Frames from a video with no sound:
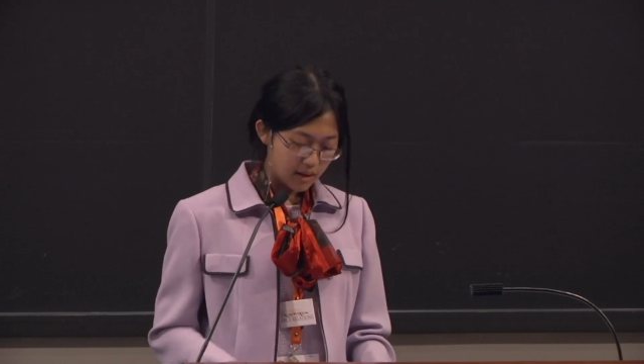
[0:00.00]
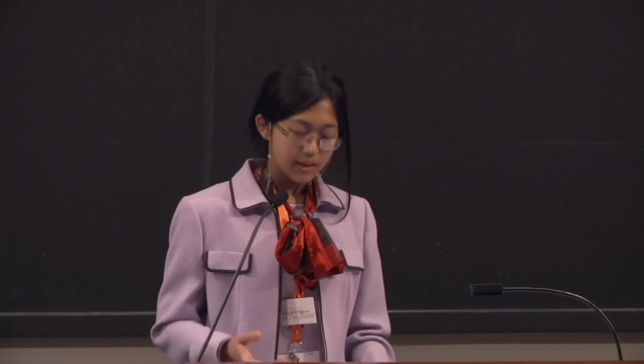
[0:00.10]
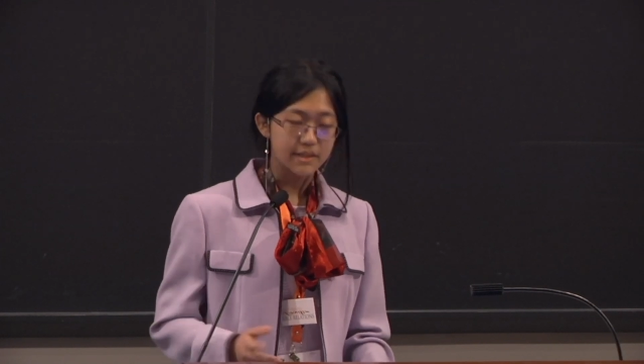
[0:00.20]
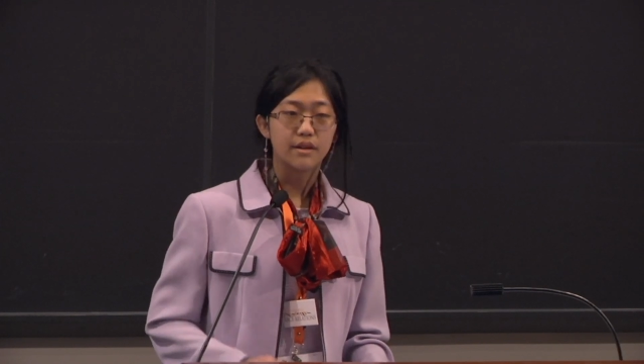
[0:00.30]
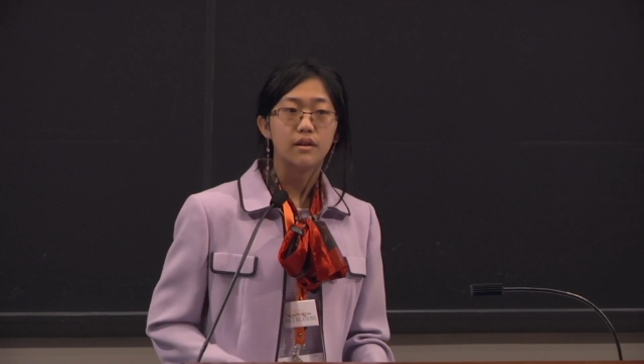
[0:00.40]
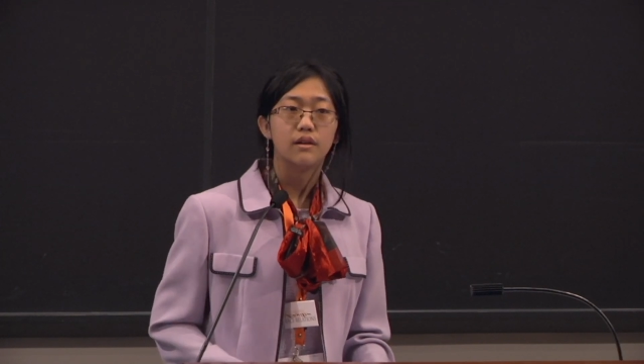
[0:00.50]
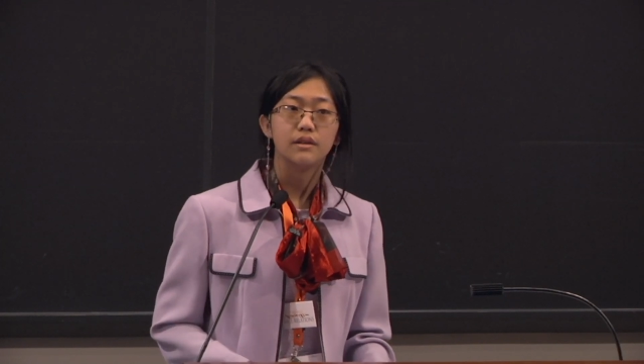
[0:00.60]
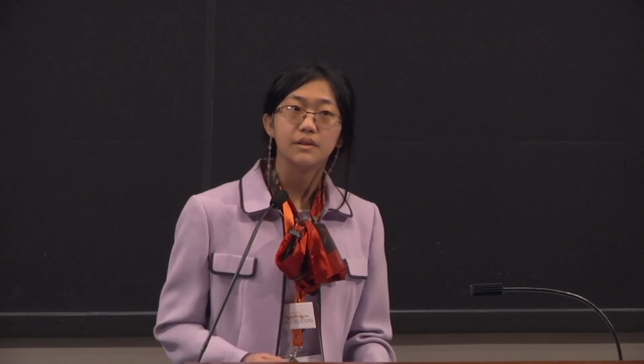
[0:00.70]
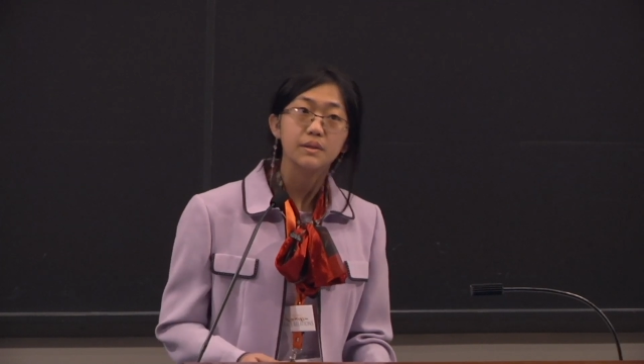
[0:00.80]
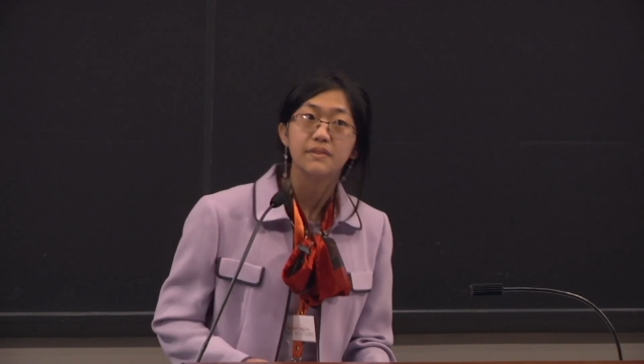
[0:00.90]
These
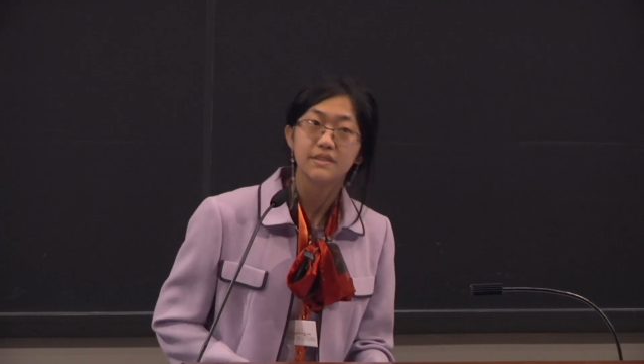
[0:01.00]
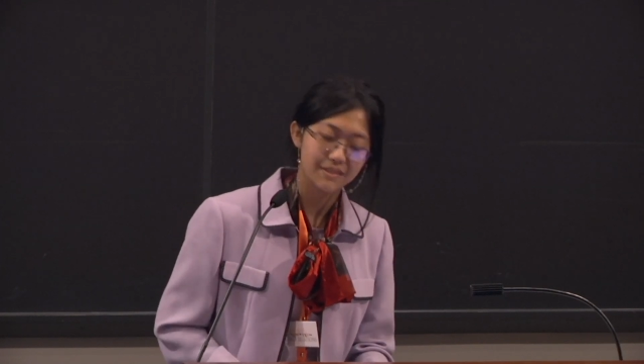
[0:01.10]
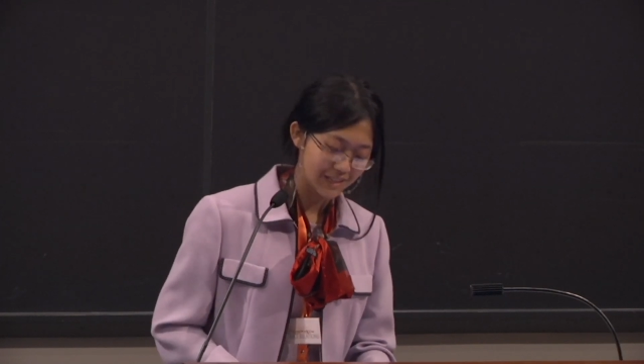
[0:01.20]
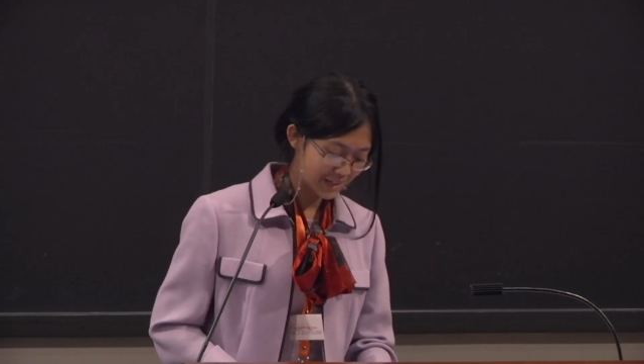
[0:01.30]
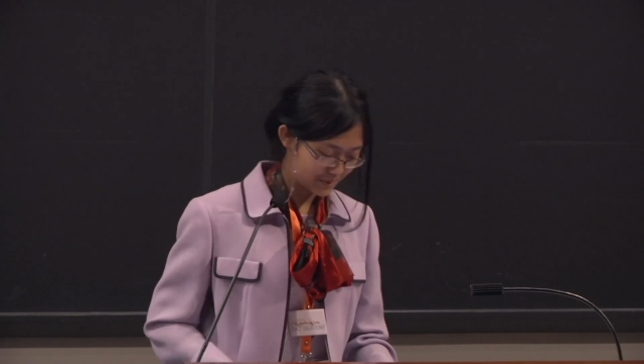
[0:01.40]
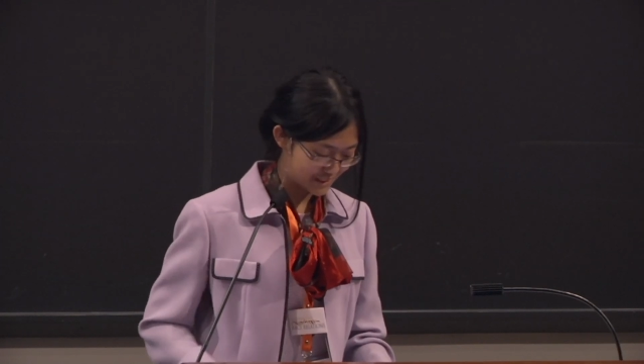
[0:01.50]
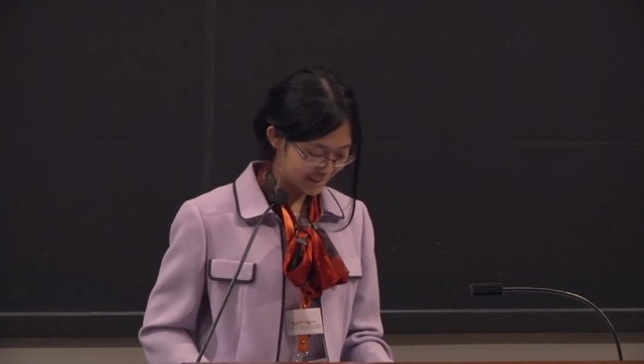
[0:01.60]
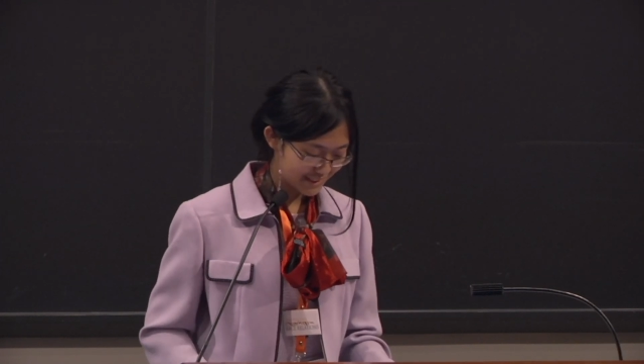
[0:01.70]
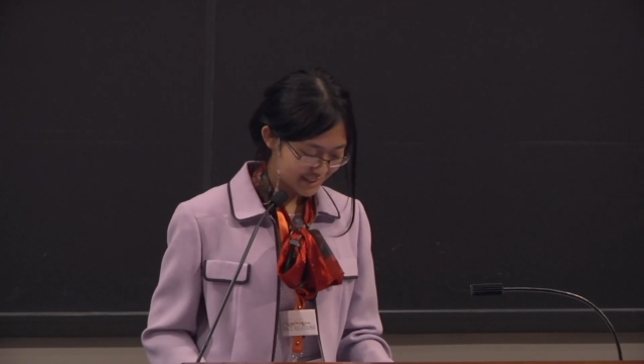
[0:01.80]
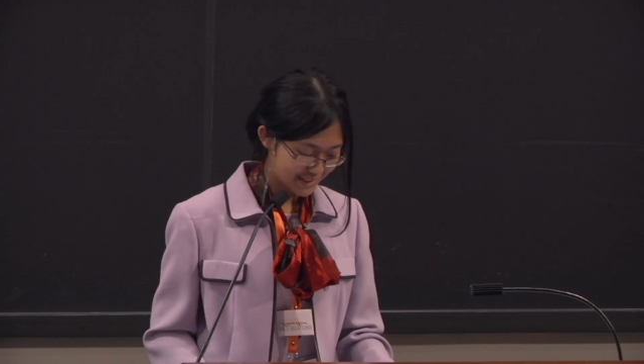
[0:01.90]
are universal
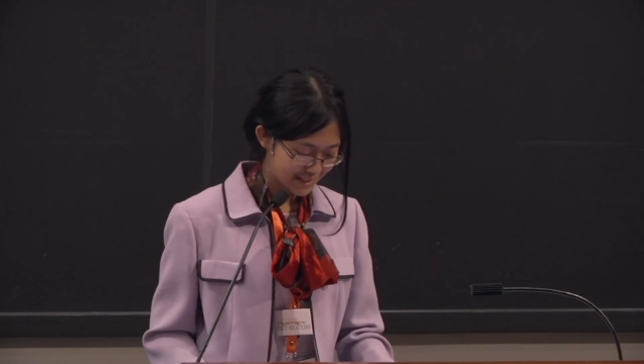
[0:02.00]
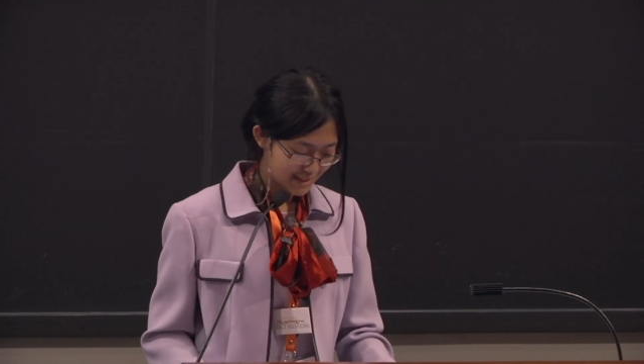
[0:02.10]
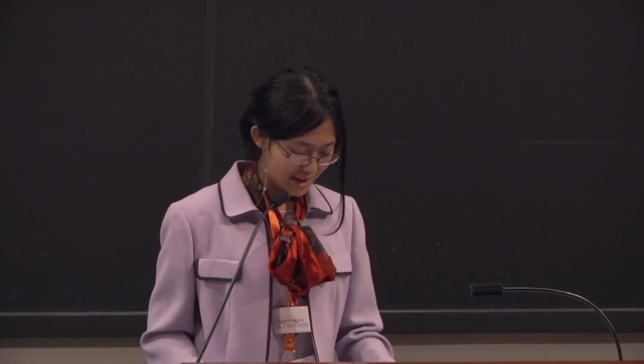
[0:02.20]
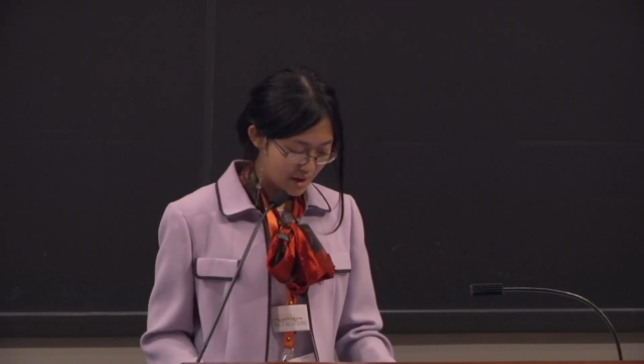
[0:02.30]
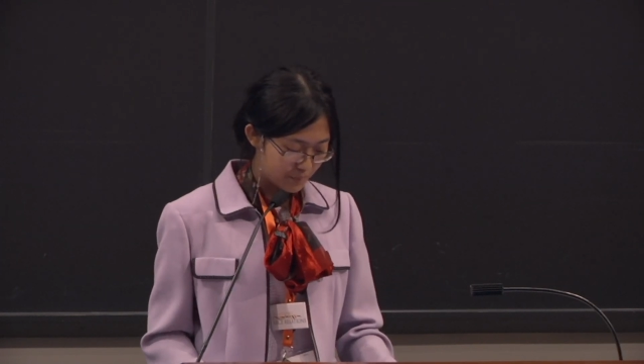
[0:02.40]
languages,